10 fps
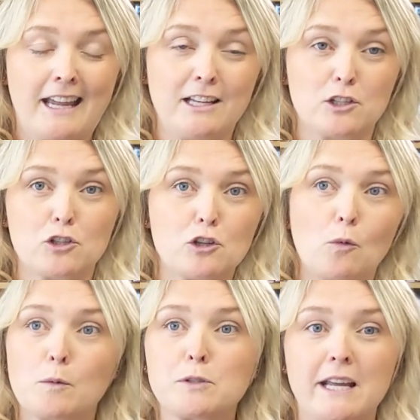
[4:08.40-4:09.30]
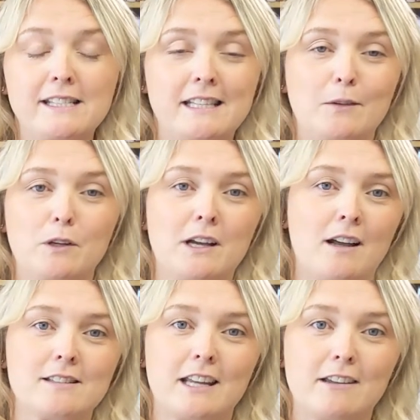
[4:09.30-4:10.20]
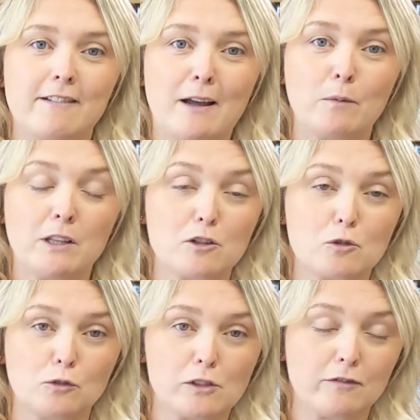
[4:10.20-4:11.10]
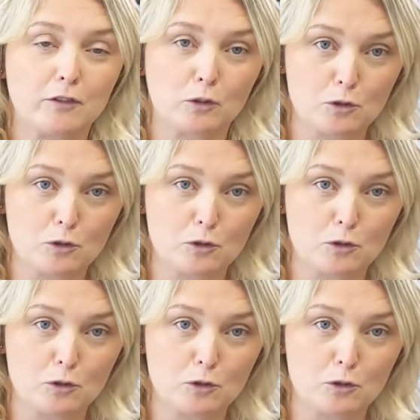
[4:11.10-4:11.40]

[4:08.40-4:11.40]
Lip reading: It's so upsetting that we can't take you around when the school's in full